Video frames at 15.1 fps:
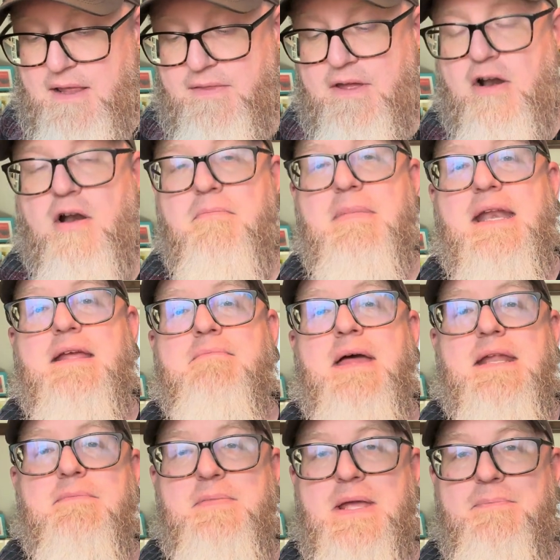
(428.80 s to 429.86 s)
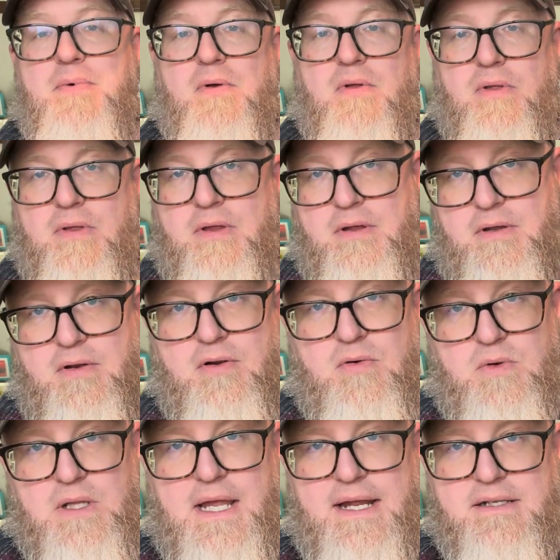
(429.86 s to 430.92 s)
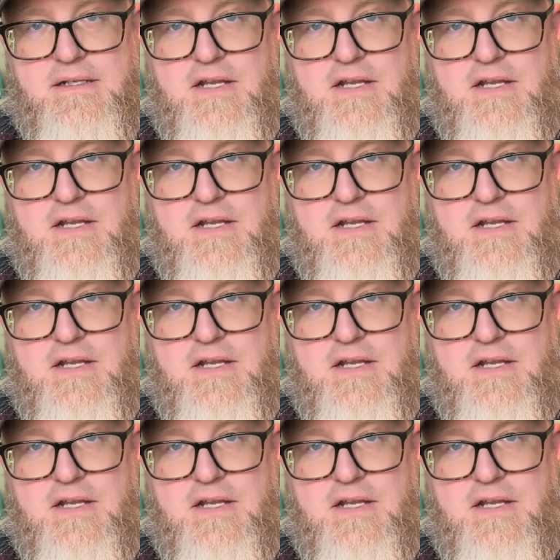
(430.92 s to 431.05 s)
there are many, many people who would like